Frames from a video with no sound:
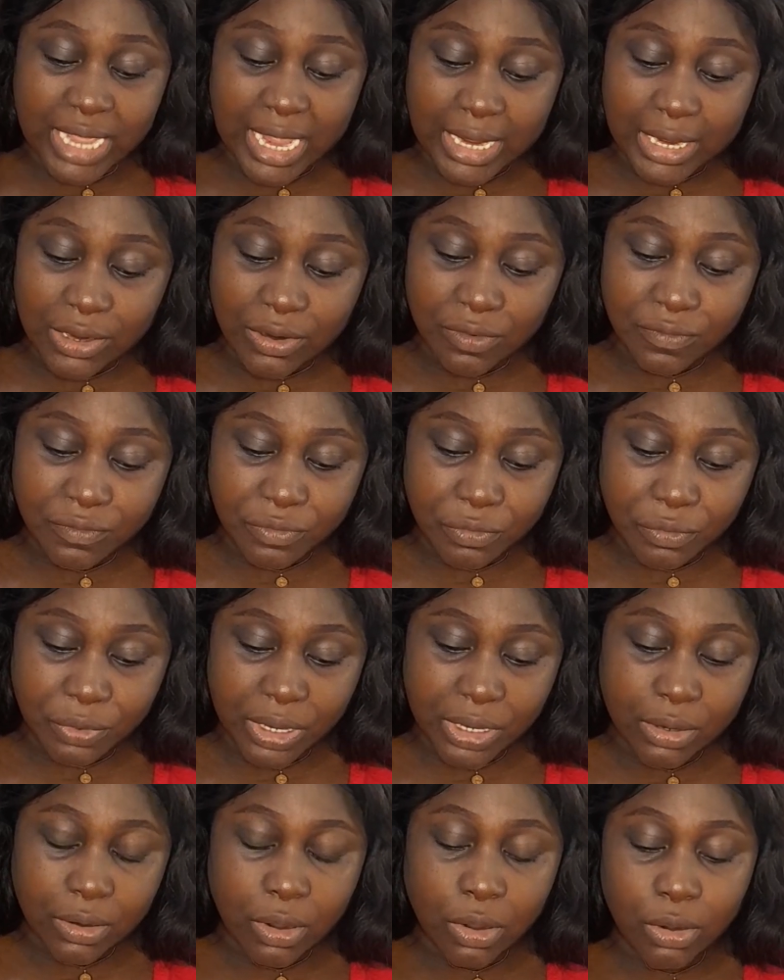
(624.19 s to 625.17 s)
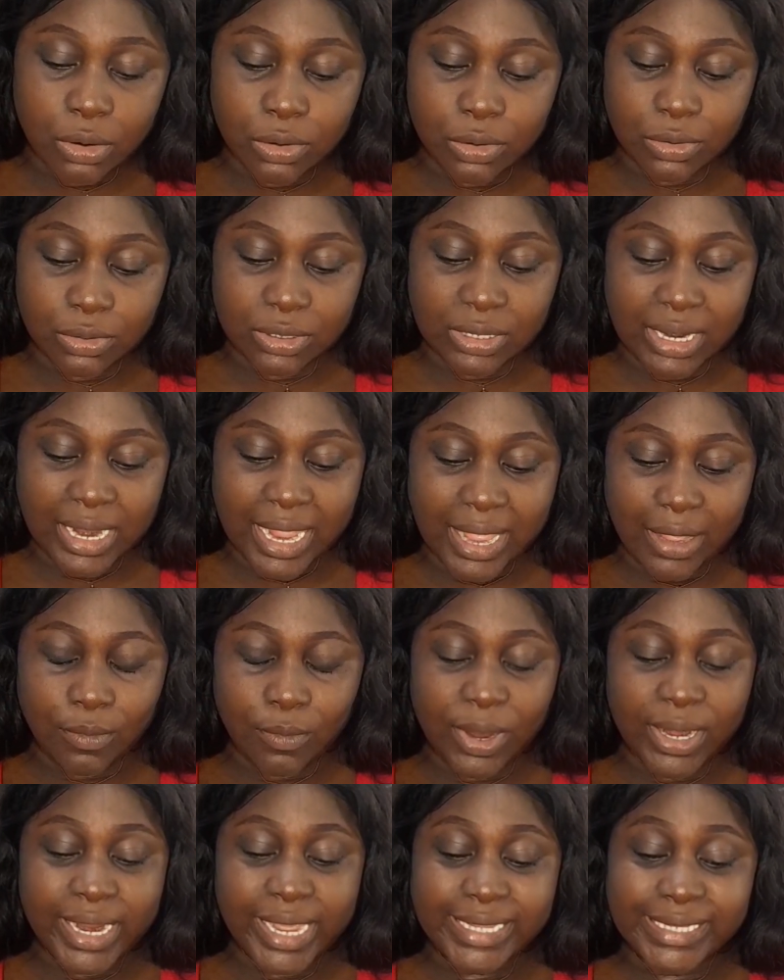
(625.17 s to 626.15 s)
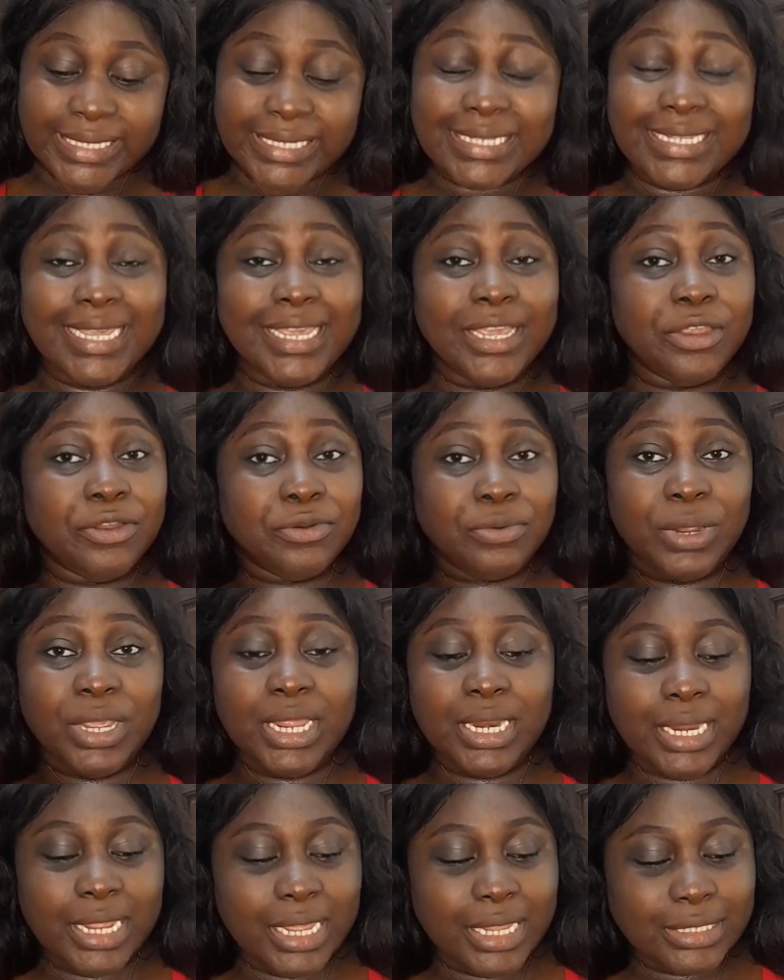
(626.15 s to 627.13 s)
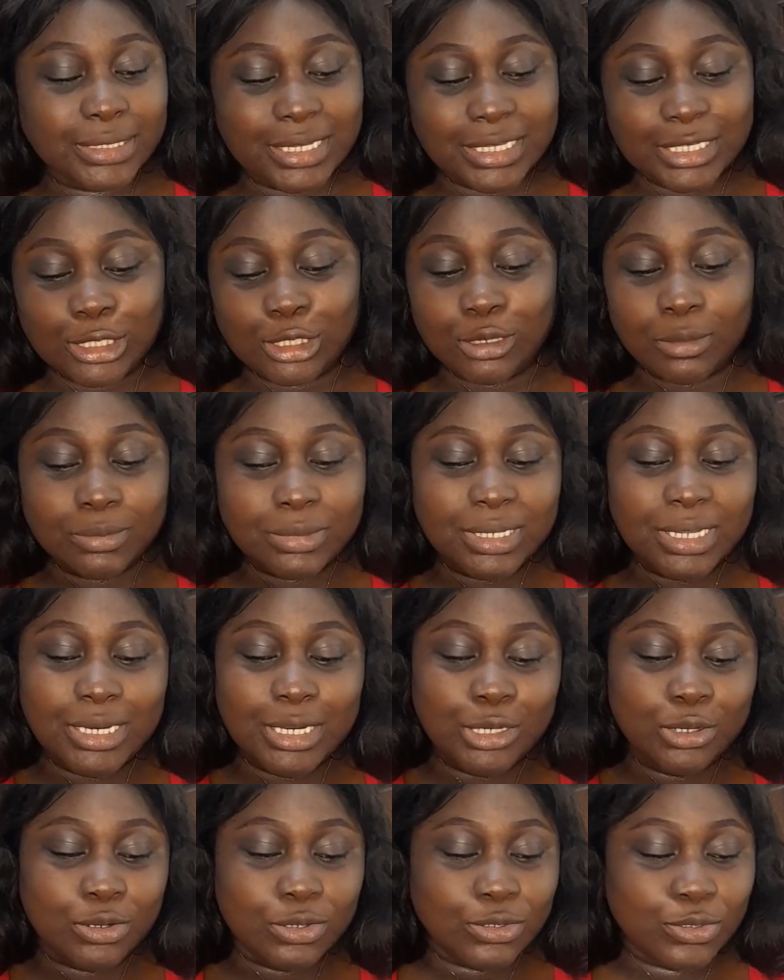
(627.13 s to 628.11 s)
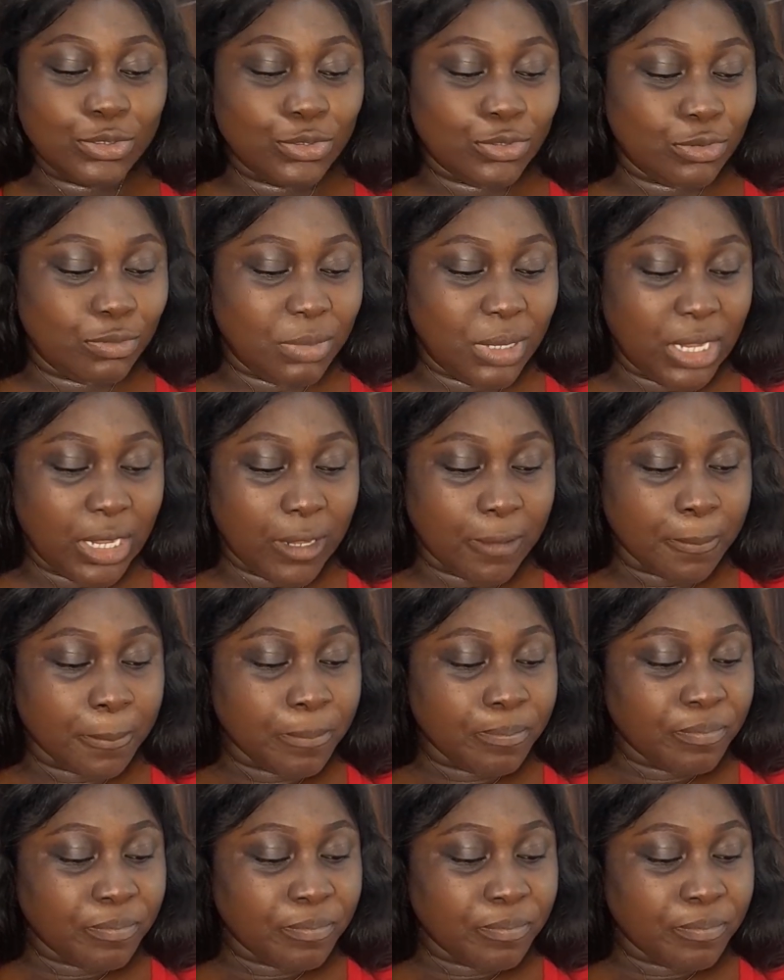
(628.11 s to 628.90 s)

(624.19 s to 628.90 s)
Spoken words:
I love green color. Like when I see green, if there's something it does to me,